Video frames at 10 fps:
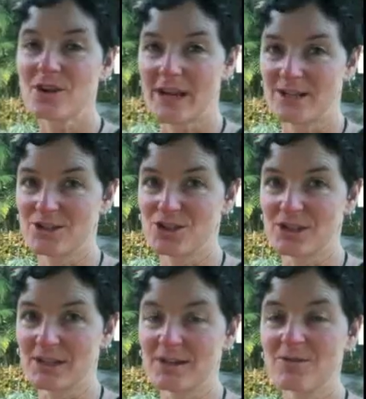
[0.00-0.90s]
your
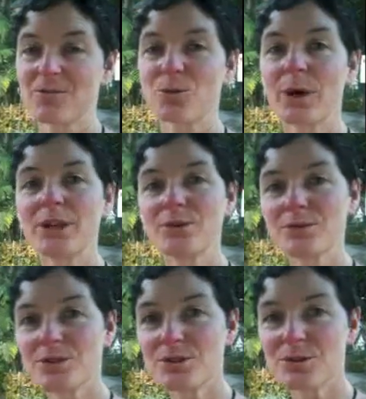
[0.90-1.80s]
energy for what you
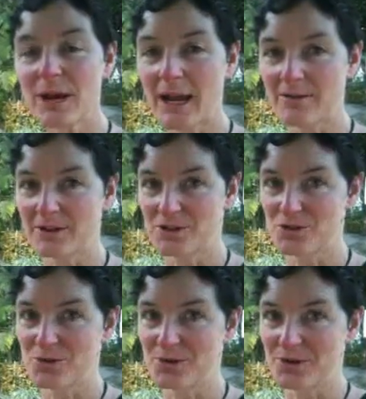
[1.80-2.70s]
do have
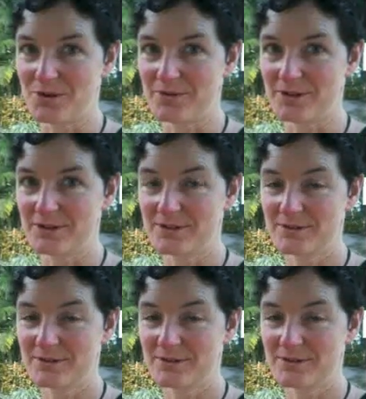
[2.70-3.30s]
control over.